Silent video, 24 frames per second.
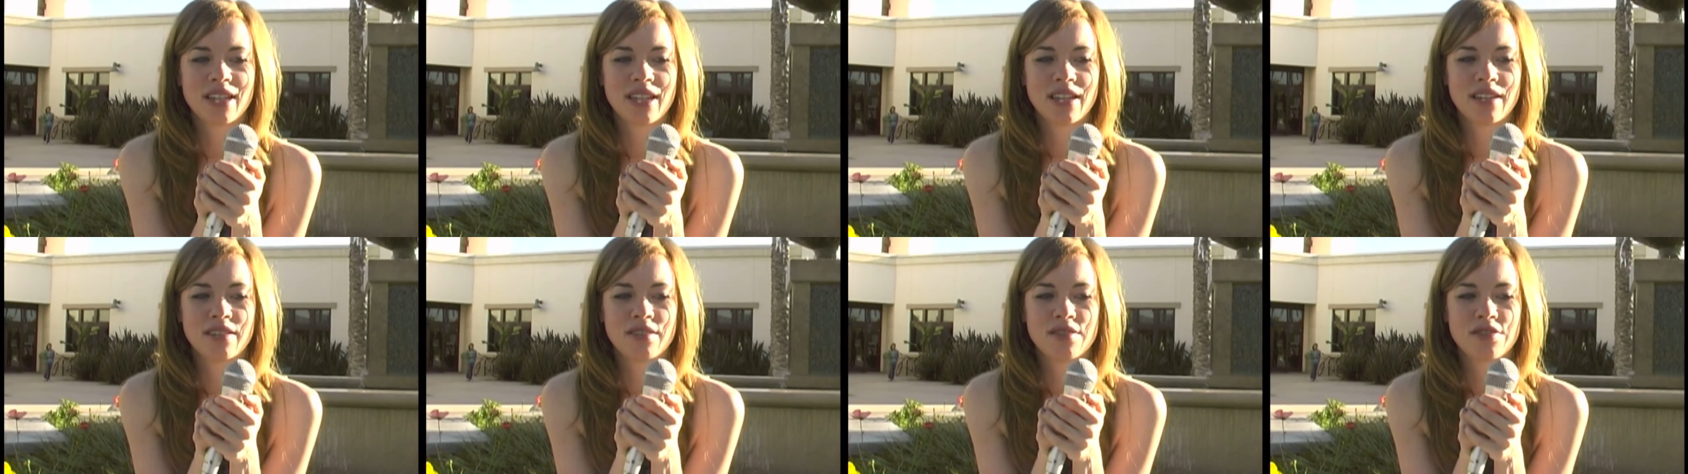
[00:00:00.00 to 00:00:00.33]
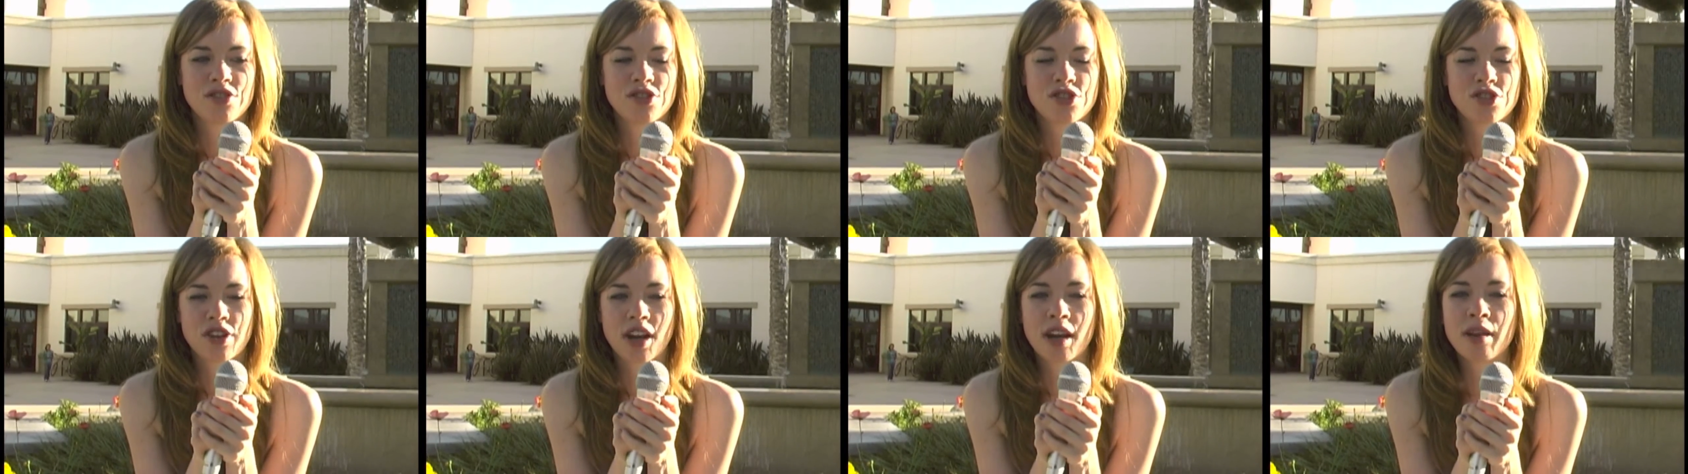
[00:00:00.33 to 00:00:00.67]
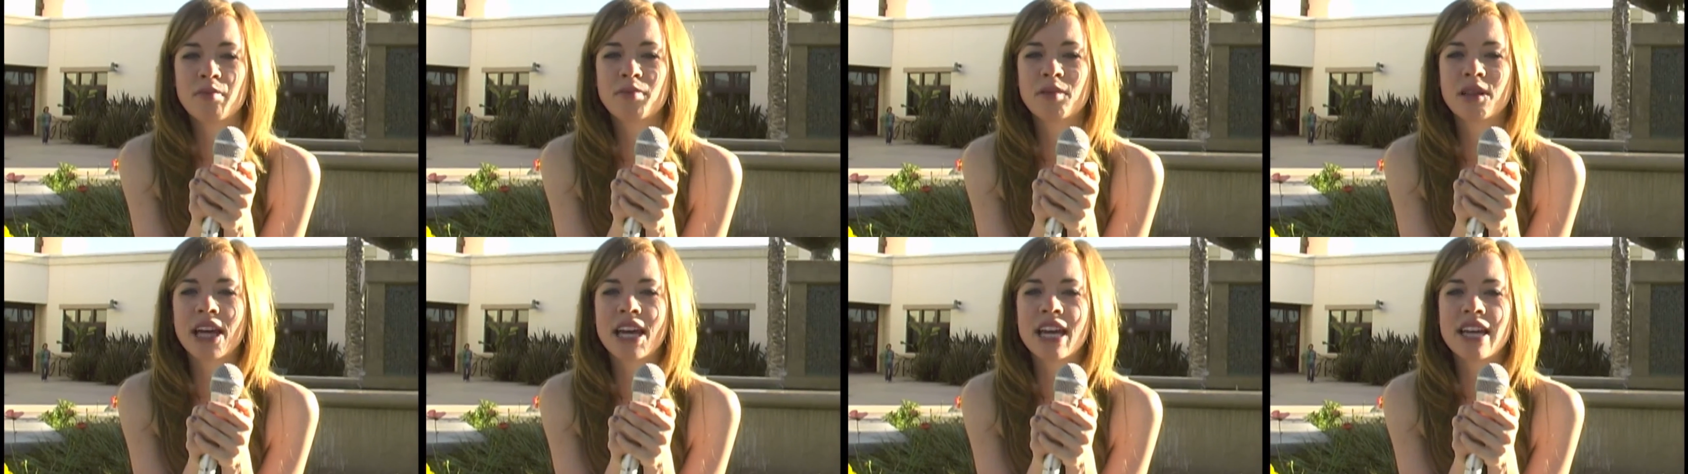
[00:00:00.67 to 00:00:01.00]
and
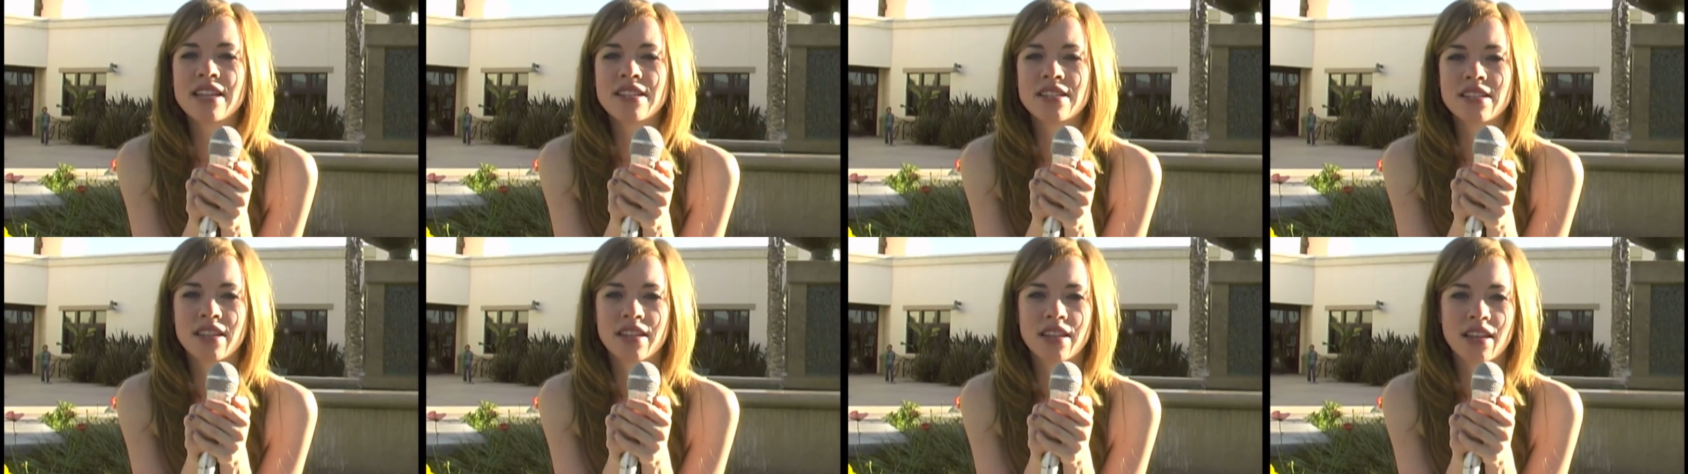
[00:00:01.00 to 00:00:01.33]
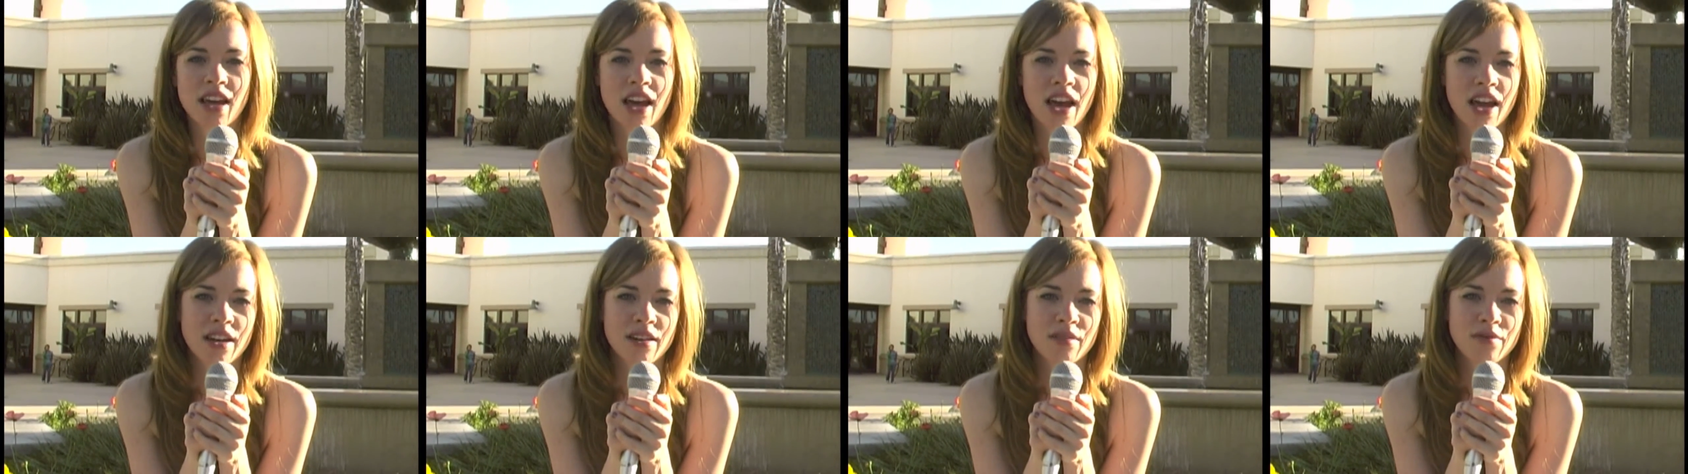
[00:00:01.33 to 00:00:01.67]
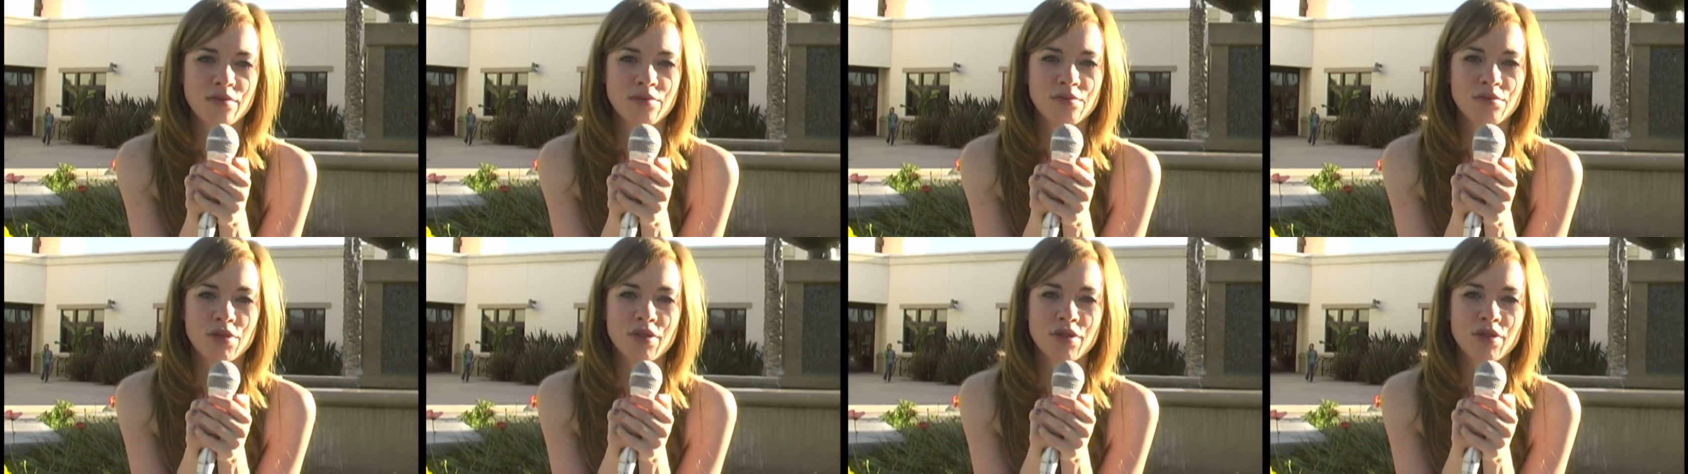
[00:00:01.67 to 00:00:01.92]
straight plays, and then